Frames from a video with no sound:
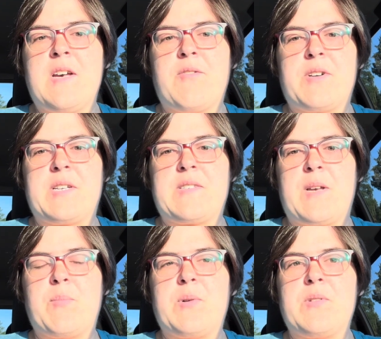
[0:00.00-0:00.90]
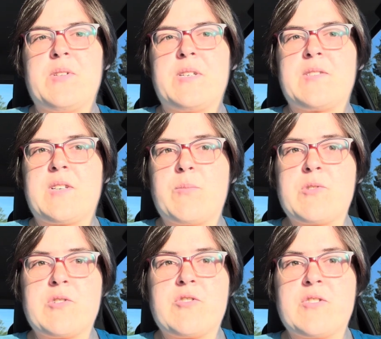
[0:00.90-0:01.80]
For example, some
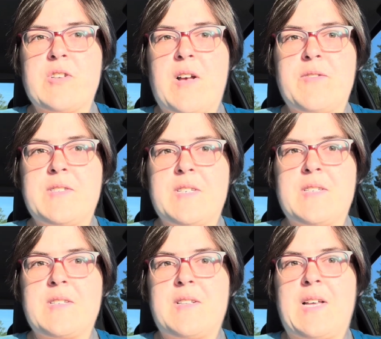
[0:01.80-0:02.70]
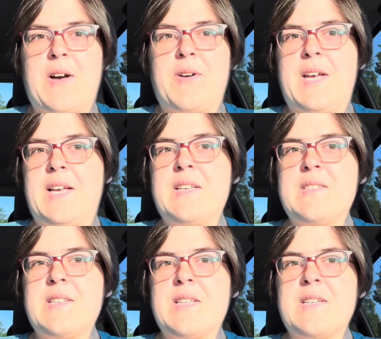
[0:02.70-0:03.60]
surgeon's offices allow eggs
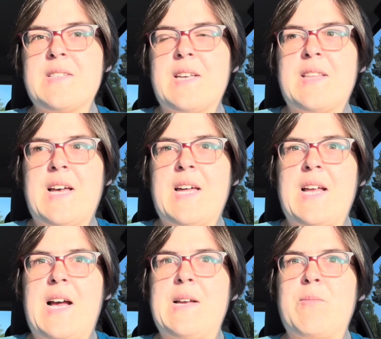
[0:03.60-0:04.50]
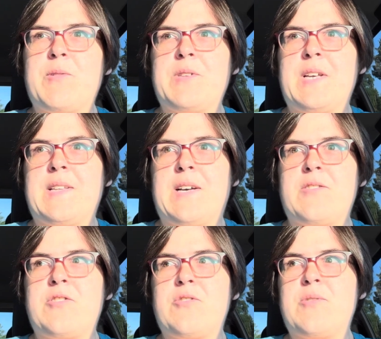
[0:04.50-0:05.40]
and things like that. I am only
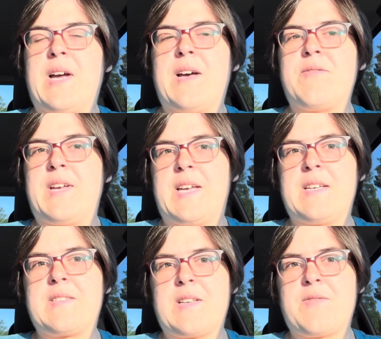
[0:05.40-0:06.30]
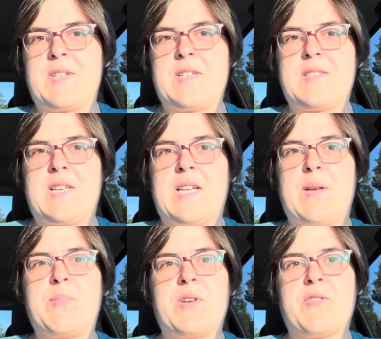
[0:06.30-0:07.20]
allowed to have eggs if it is in a
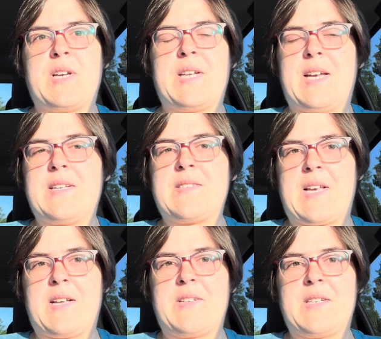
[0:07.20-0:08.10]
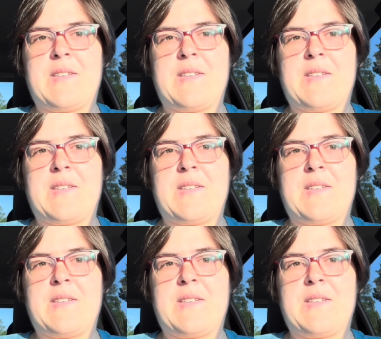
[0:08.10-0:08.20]
pureed egg salad.